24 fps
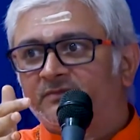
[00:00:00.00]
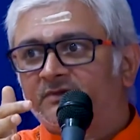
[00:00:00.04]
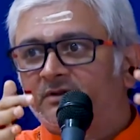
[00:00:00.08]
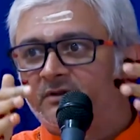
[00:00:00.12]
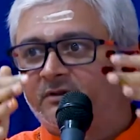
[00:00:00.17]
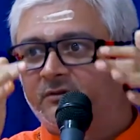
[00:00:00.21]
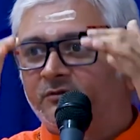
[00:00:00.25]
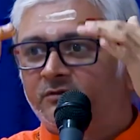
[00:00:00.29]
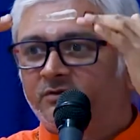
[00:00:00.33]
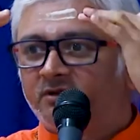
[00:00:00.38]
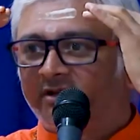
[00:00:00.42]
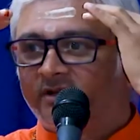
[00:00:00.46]

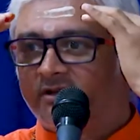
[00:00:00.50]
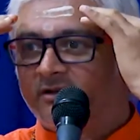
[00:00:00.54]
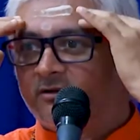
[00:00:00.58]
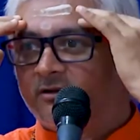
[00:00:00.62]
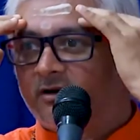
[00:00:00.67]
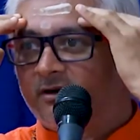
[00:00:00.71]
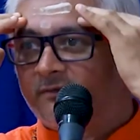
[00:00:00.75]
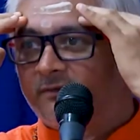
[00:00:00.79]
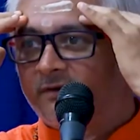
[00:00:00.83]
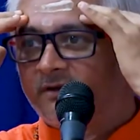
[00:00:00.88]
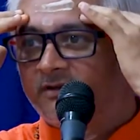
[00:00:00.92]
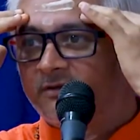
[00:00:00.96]
You think
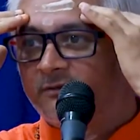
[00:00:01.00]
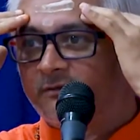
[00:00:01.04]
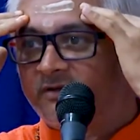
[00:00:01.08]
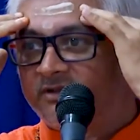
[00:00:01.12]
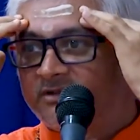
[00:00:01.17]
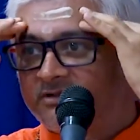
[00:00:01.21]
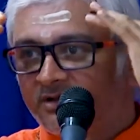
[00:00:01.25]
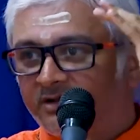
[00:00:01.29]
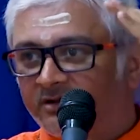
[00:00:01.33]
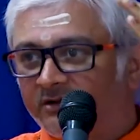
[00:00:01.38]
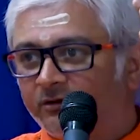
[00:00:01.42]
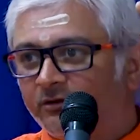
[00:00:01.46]
of his
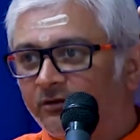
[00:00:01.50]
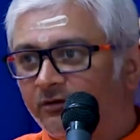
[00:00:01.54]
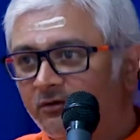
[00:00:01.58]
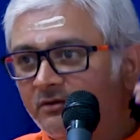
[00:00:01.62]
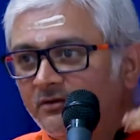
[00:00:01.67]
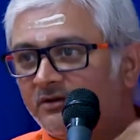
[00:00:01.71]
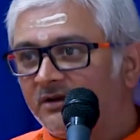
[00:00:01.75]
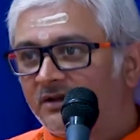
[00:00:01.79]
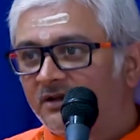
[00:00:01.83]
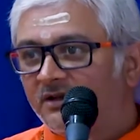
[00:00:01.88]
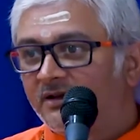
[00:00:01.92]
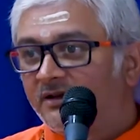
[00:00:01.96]
vision,
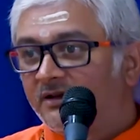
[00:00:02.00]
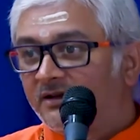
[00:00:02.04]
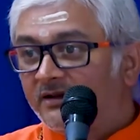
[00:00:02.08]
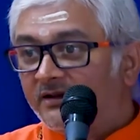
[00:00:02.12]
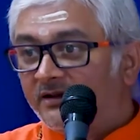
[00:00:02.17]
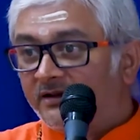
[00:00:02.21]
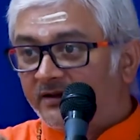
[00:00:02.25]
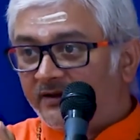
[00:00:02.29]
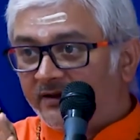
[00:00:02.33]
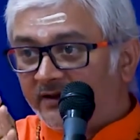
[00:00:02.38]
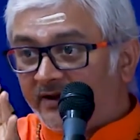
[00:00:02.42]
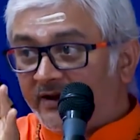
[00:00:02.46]

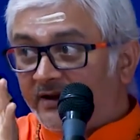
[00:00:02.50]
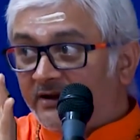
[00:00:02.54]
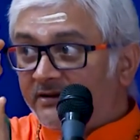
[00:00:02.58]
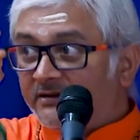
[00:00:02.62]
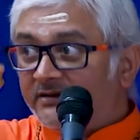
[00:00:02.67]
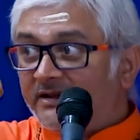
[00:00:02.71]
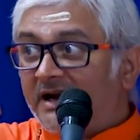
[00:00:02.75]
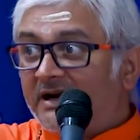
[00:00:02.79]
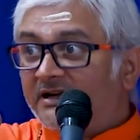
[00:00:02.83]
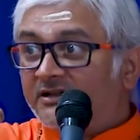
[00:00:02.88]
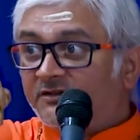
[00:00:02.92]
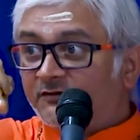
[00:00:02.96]
In
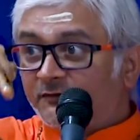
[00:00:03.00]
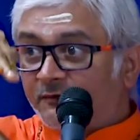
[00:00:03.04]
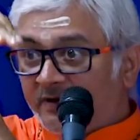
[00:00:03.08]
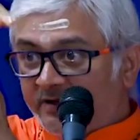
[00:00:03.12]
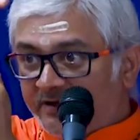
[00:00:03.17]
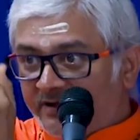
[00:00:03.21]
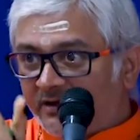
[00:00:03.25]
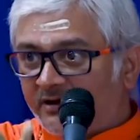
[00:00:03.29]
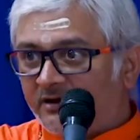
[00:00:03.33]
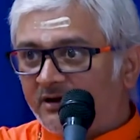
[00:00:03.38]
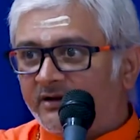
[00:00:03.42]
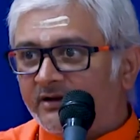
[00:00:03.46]
that
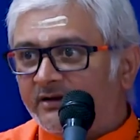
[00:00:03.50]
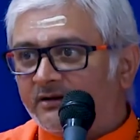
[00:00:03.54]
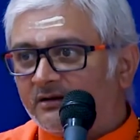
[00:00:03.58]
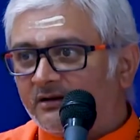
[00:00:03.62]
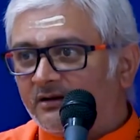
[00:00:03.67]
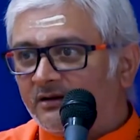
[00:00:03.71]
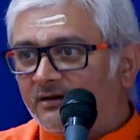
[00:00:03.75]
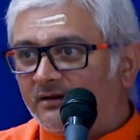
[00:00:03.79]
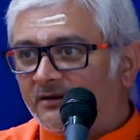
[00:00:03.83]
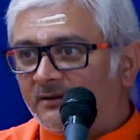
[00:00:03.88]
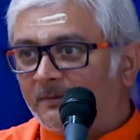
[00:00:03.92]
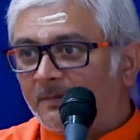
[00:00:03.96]
Spatik
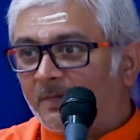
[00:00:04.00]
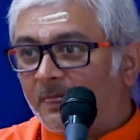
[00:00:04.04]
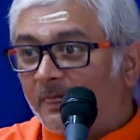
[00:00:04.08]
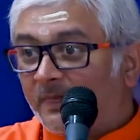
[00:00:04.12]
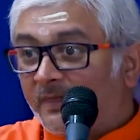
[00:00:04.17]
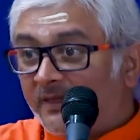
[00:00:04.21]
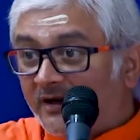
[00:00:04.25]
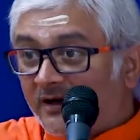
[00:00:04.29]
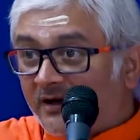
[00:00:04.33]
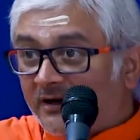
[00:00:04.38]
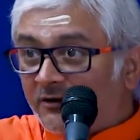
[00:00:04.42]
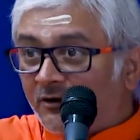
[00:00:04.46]
Linga,
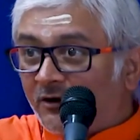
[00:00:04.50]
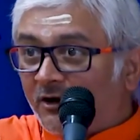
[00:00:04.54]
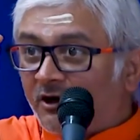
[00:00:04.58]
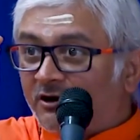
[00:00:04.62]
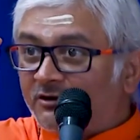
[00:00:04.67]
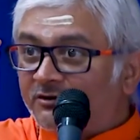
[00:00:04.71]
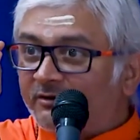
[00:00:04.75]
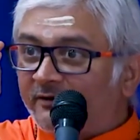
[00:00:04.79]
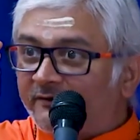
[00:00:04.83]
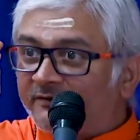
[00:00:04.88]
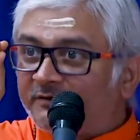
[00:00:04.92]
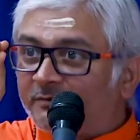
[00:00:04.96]
there are
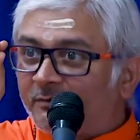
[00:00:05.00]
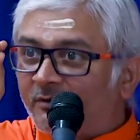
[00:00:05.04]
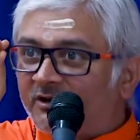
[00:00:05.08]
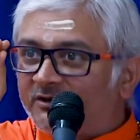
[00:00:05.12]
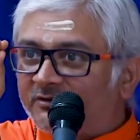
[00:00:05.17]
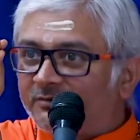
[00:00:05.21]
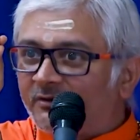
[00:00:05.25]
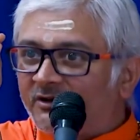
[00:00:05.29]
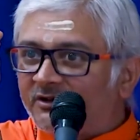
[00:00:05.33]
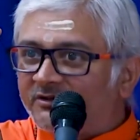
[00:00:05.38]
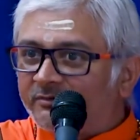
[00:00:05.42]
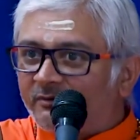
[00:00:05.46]
lots of small
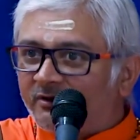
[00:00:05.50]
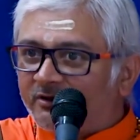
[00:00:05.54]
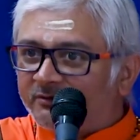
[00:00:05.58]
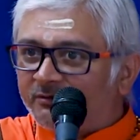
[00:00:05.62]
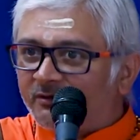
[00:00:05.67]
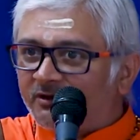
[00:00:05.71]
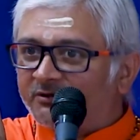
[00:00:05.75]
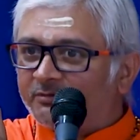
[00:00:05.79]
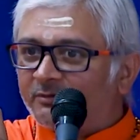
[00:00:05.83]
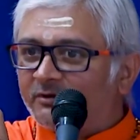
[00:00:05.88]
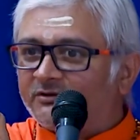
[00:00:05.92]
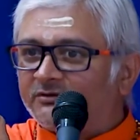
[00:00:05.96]

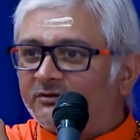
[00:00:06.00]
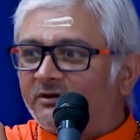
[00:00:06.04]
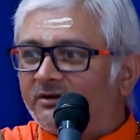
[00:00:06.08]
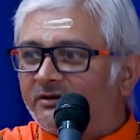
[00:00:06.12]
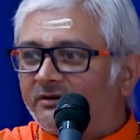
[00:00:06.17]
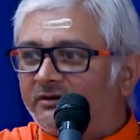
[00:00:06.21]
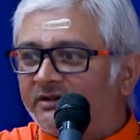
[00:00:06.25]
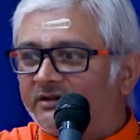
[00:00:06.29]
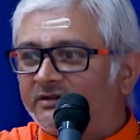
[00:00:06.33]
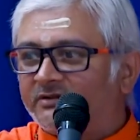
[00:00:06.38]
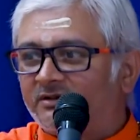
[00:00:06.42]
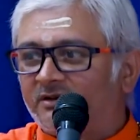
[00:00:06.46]

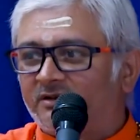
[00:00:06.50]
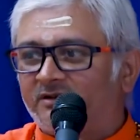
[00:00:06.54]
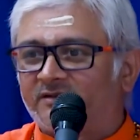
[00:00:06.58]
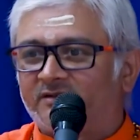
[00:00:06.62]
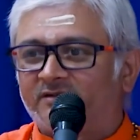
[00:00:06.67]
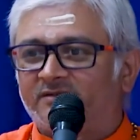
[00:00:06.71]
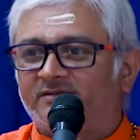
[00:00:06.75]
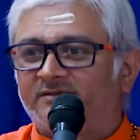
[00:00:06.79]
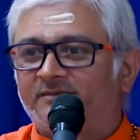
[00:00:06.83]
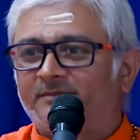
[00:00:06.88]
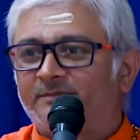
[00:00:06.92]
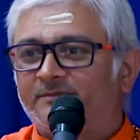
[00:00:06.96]

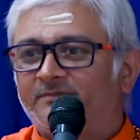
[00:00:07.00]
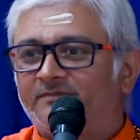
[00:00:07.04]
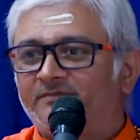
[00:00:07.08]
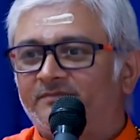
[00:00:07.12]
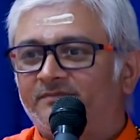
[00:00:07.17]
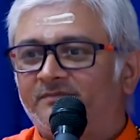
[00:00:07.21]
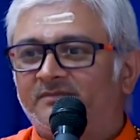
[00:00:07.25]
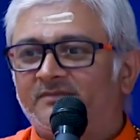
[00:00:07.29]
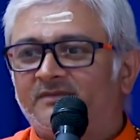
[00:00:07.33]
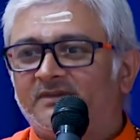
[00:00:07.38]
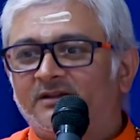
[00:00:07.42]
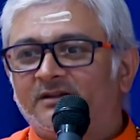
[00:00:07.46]
crystals.
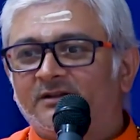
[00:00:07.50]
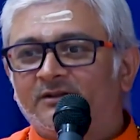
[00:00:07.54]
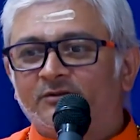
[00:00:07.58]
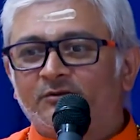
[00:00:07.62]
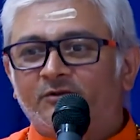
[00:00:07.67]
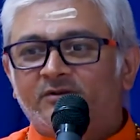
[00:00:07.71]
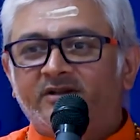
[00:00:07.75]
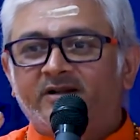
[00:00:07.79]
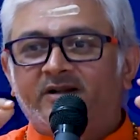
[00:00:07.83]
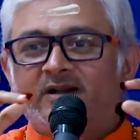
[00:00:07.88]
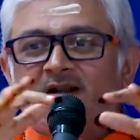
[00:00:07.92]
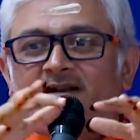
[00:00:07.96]
So
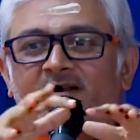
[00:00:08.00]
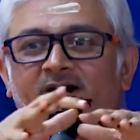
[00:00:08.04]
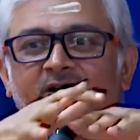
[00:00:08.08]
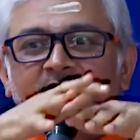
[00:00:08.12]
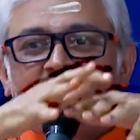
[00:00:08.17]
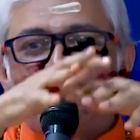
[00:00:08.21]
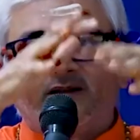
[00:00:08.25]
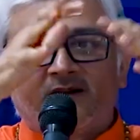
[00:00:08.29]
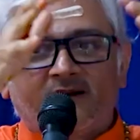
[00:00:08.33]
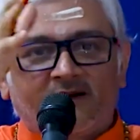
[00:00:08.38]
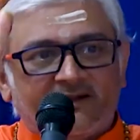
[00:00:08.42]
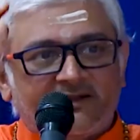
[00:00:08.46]
there are
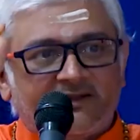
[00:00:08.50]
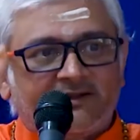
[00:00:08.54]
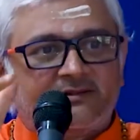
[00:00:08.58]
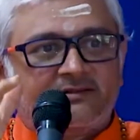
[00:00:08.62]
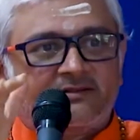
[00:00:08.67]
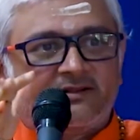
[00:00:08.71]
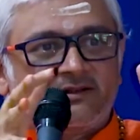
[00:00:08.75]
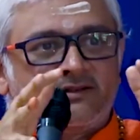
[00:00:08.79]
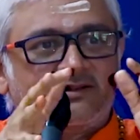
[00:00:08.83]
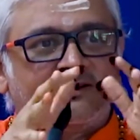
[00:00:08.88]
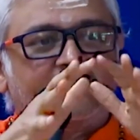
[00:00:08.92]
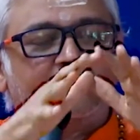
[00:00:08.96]
linga,
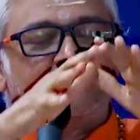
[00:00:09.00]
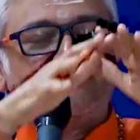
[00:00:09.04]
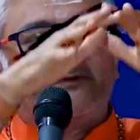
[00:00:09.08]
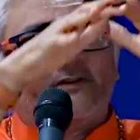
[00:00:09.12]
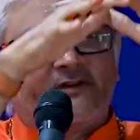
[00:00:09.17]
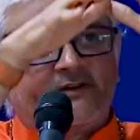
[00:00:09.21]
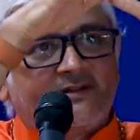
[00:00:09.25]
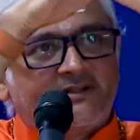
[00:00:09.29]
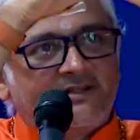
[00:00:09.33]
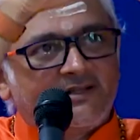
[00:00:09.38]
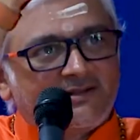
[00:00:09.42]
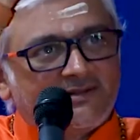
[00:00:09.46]

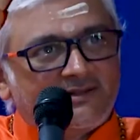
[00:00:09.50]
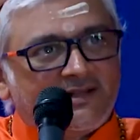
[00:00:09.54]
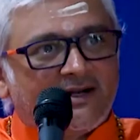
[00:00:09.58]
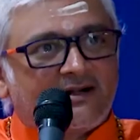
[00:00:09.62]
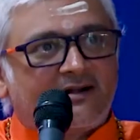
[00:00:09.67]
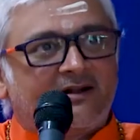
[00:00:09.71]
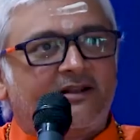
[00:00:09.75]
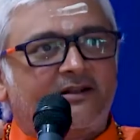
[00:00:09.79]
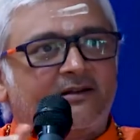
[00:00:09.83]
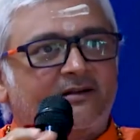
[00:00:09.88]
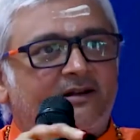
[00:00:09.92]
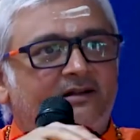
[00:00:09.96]
within that
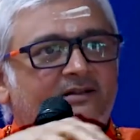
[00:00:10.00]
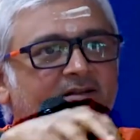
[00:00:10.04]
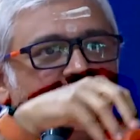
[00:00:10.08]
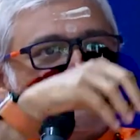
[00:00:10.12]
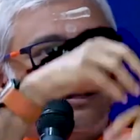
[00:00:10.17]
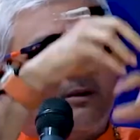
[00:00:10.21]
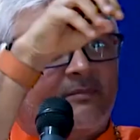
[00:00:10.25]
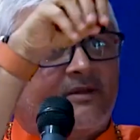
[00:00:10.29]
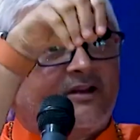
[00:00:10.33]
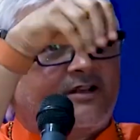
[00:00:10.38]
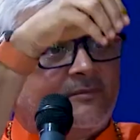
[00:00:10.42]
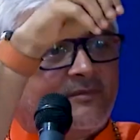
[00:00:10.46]
linga there
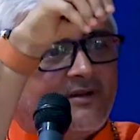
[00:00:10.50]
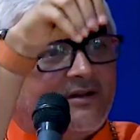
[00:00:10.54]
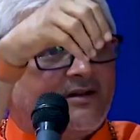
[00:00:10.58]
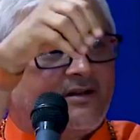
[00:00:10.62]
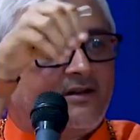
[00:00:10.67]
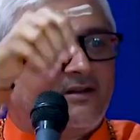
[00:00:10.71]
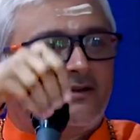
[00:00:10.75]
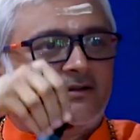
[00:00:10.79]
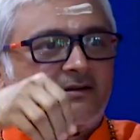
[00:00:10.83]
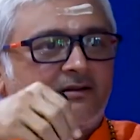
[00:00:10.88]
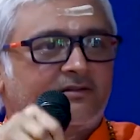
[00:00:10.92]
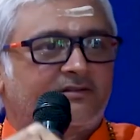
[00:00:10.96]
are many
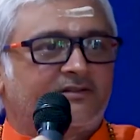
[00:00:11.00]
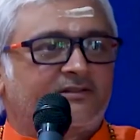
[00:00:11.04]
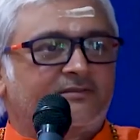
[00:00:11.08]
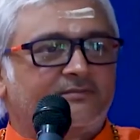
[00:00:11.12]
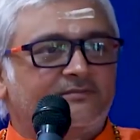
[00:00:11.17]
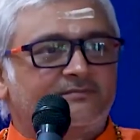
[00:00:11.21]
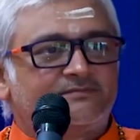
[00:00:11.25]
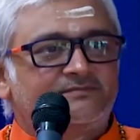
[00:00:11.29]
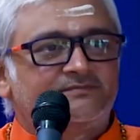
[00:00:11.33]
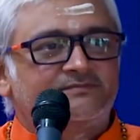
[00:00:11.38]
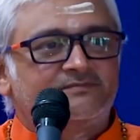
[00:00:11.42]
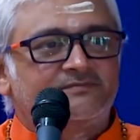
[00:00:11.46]
lingas.
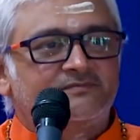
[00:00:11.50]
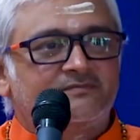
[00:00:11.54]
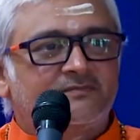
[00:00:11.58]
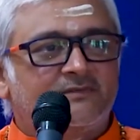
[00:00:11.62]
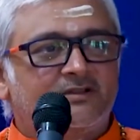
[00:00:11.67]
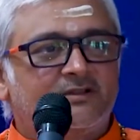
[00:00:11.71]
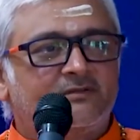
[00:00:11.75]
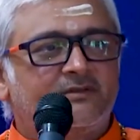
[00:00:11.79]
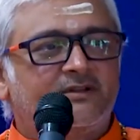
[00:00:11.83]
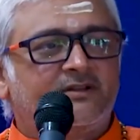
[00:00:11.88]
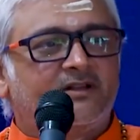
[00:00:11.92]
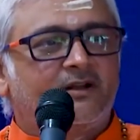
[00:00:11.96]

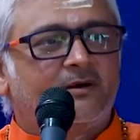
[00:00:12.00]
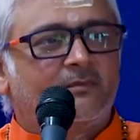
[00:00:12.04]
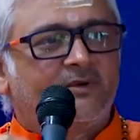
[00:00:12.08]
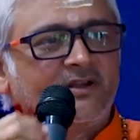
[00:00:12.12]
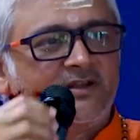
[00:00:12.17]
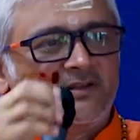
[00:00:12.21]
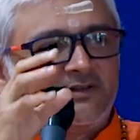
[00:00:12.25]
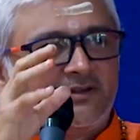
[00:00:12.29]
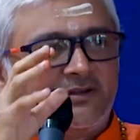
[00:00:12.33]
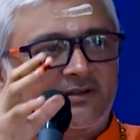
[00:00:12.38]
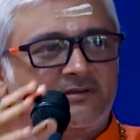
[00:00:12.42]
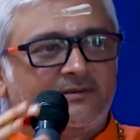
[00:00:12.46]
Very
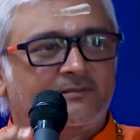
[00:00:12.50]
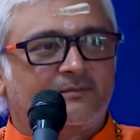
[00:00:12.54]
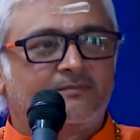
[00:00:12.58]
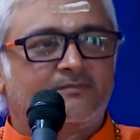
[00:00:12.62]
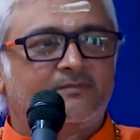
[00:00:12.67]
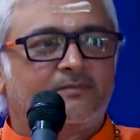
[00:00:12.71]
amazing.